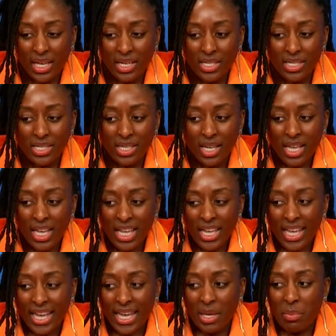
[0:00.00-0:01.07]
And
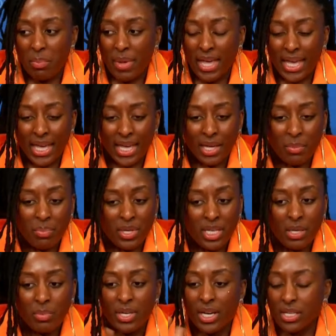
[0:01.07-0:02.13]
it may
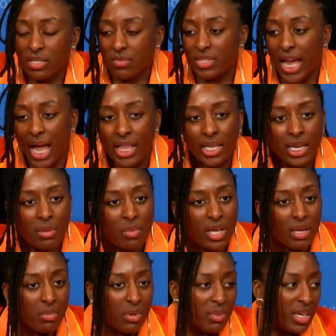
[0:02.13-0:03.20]
be because of talent, it
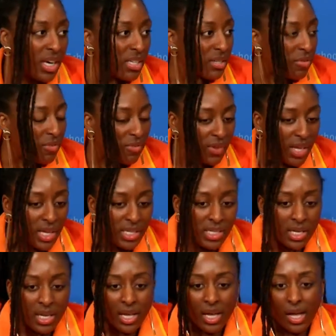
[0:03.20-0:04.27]
may be because of
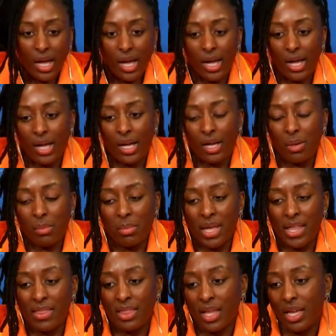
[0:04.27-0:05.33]
fit,
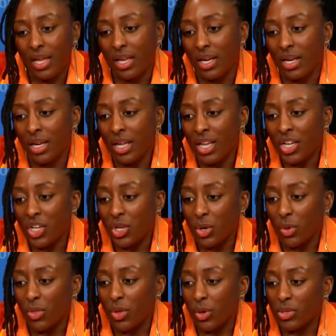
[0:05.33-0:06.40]
and then, you
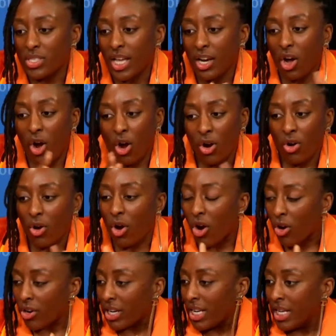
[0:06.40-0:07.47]
know, those that are or
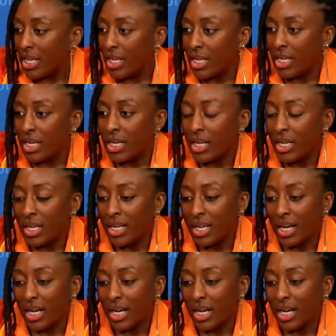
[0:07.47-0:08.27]
aren't in